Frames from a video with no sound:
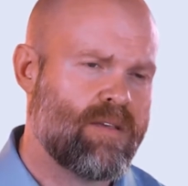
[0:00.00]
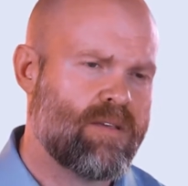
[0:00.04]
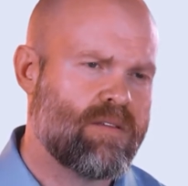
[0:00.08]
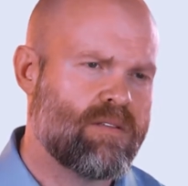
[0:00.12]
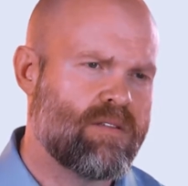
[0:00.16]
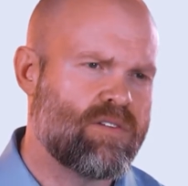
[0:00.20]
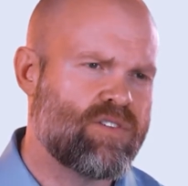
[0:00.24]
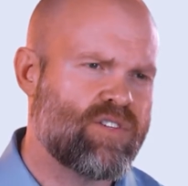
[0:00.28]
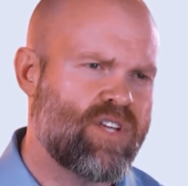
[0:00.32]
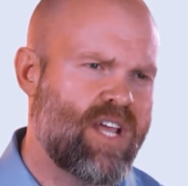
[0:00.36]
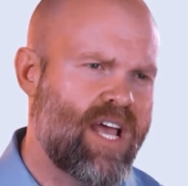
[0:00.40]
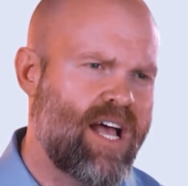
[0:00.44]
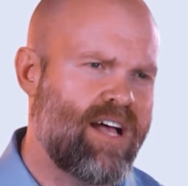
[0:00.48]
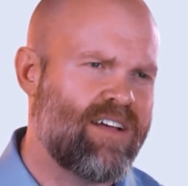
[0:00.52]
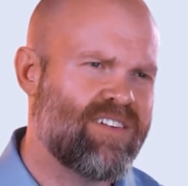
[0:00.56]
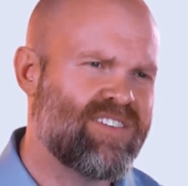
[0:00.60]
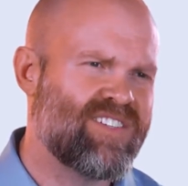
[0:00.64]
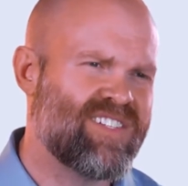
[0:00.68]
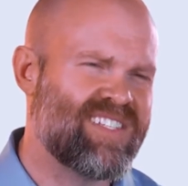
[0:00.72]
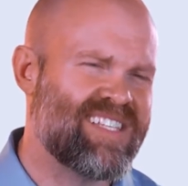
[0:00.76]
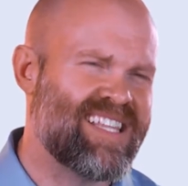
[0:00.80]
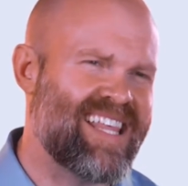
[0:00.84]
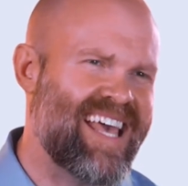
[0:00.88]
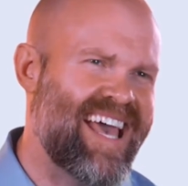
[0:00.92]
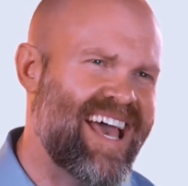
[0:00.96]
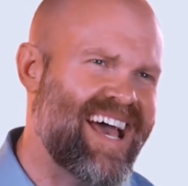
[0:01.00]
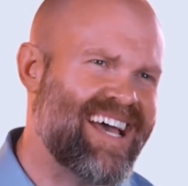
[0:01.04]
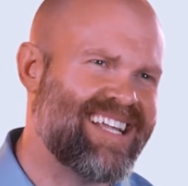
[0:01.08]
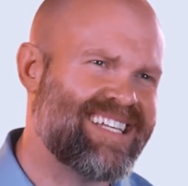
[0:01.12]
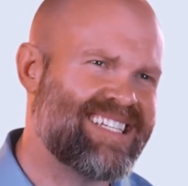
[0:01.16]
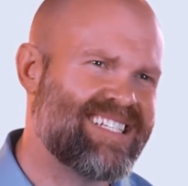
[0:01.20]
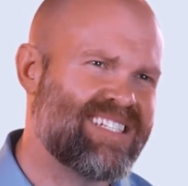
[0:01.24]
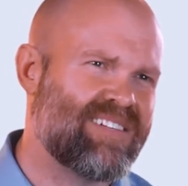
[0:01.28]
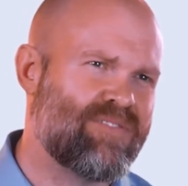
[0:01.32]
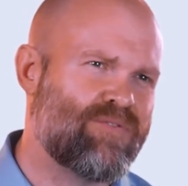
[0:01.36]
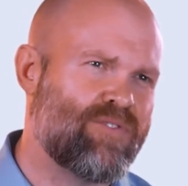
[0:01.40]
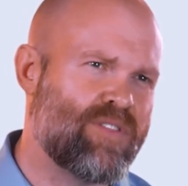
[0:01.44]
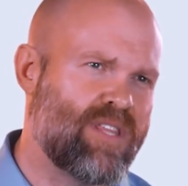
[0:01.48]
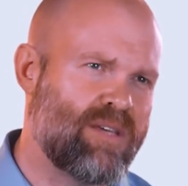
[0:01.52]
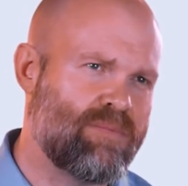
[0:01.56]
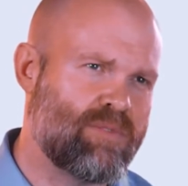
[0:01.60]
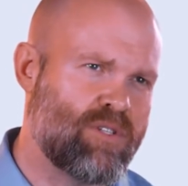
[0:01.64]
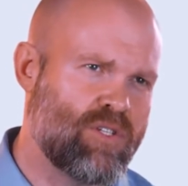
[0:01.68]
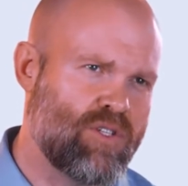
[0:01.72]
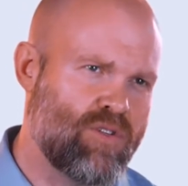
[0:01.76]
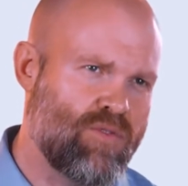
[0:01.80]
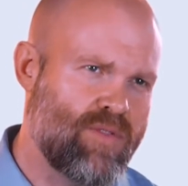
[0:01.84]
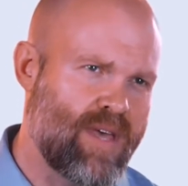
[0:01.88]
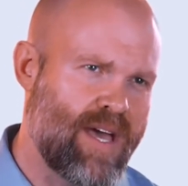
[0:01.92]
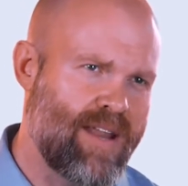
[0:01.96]
The challenge is that for them
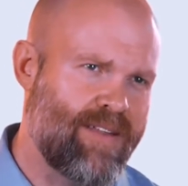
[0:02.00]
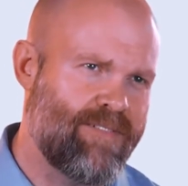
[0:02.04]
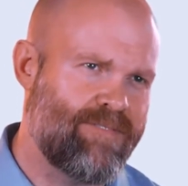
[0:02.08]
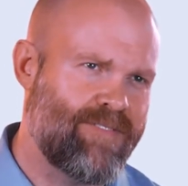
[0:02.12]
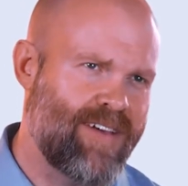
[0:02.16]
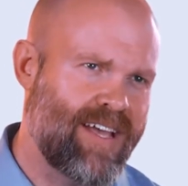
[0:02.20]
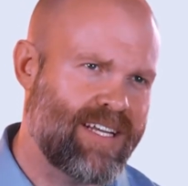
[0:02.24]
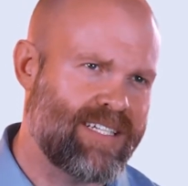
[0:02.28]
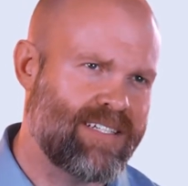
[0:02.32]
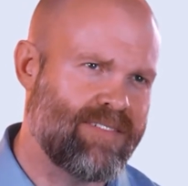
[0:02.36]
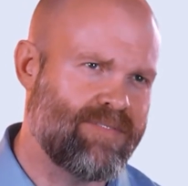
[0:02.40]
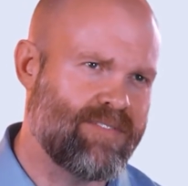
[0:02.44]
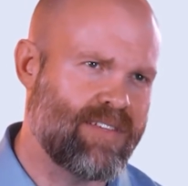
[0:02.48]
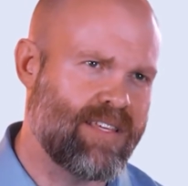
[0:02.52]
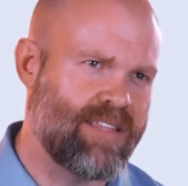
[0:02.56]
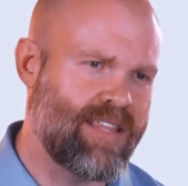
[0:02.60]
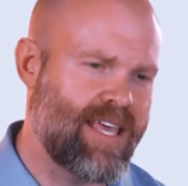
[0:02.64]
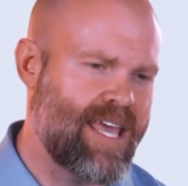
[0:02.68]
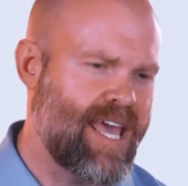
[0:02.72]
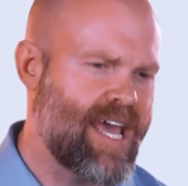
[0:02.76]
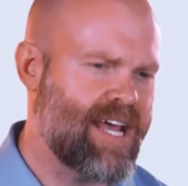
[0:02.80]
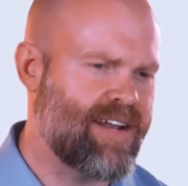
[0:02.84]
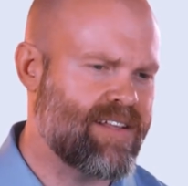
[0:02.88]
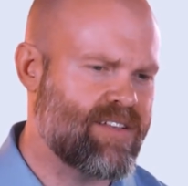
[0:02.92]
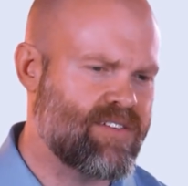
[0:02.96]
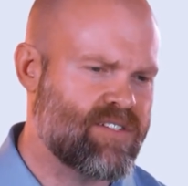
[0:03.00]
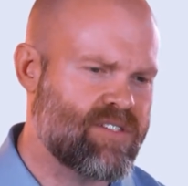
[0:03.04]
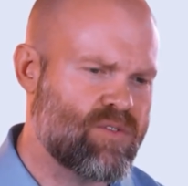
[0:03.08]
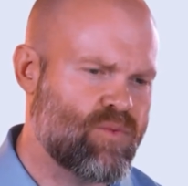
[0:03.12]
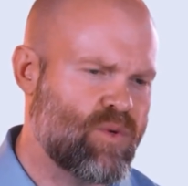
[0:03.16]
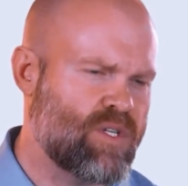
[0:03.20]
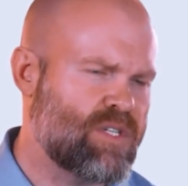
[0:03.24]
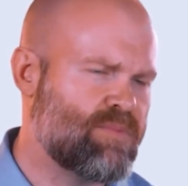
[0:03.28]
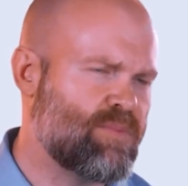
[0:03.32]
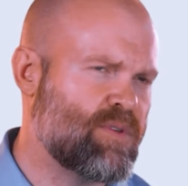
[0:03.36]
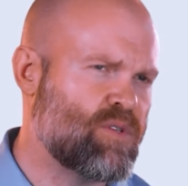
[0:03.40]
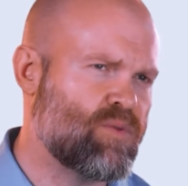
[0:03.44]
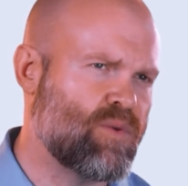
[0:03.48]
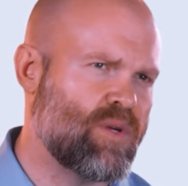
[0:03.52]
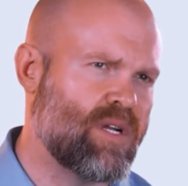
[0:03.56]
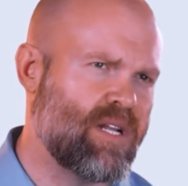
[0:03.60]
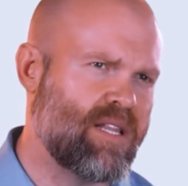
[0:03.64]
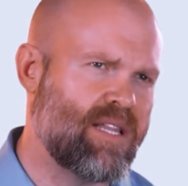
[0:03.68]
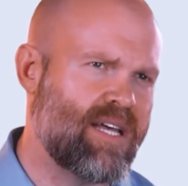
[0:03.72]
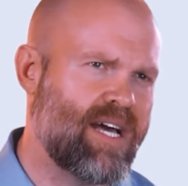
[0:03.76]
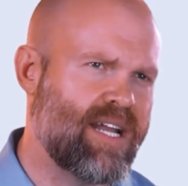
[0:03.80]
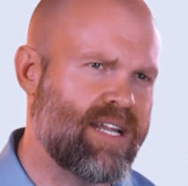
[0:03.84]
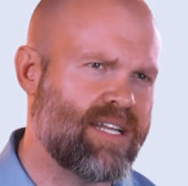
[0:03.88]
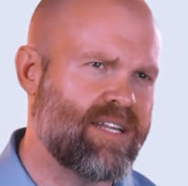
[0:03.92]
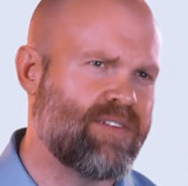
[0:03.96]
to do that effectively, they had to switch between a
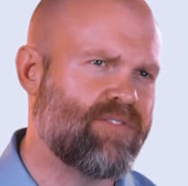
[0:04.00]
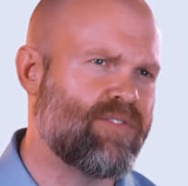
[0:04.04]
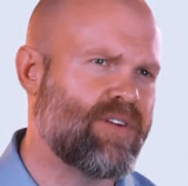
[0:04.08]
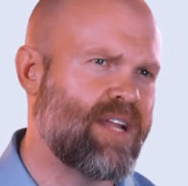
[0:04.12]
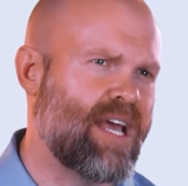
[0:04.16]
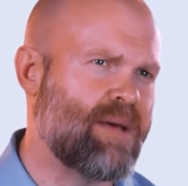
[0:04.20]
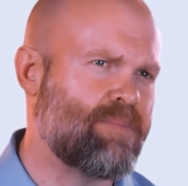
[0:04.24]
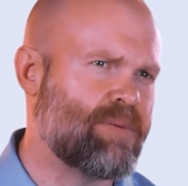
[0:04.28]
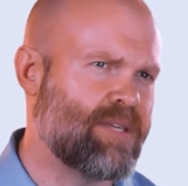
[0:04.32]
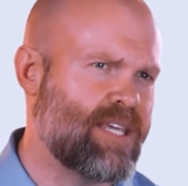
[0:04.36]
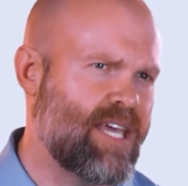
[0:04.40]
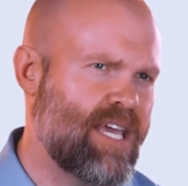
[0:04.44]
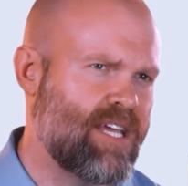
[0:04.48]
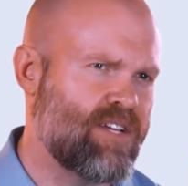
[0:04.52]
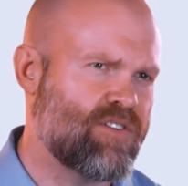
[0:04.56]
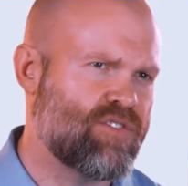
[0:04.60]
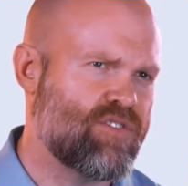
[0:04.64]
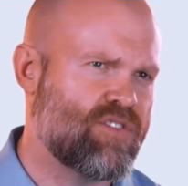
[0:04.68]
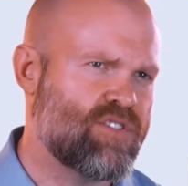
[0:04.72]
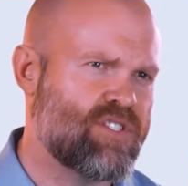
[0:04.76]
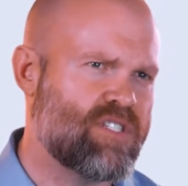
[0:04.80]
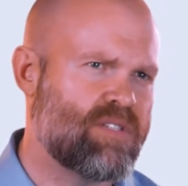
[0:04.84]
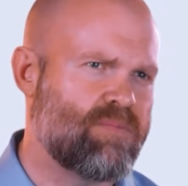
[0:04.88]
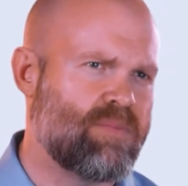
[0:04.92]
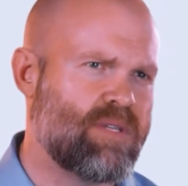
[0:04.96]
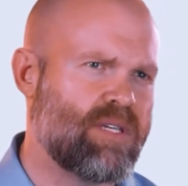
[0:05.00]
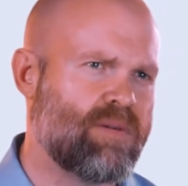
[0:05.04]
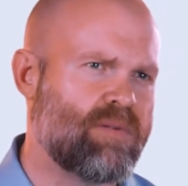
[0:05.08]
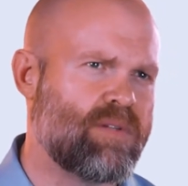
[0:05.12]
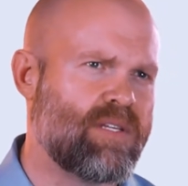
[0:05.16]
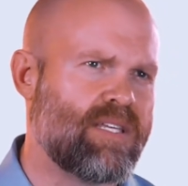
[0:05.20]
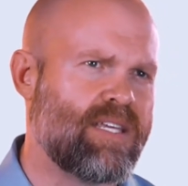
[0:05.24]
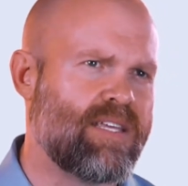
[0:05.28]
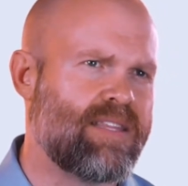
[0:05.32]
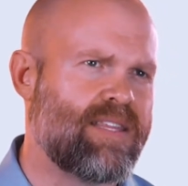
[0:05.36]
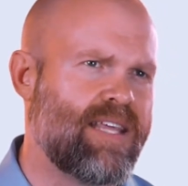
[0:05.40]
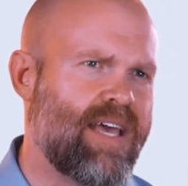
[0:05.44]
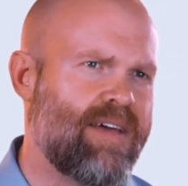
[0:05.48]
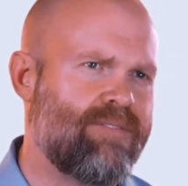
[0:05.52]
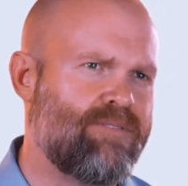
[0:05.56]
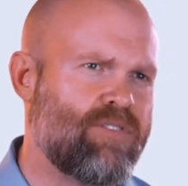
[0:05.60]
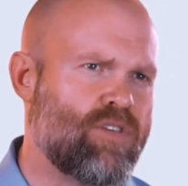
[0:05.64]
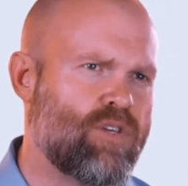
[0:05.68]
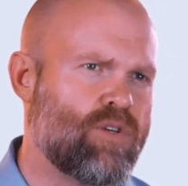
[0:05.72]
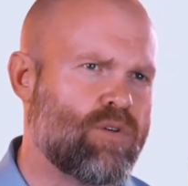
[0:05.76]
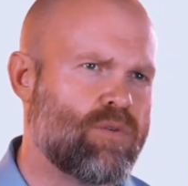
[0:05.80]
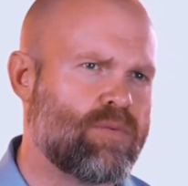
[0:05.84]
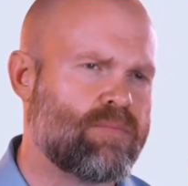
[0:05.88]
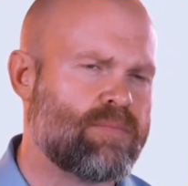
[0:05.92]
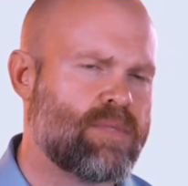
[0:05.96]
lot of different applications to be able to get that
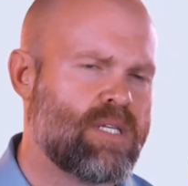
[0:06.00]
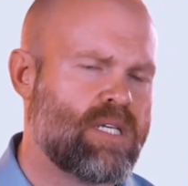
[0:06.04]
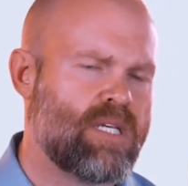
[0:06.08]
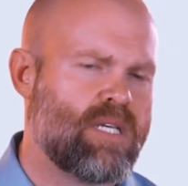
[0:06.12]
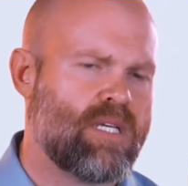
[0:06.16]
view.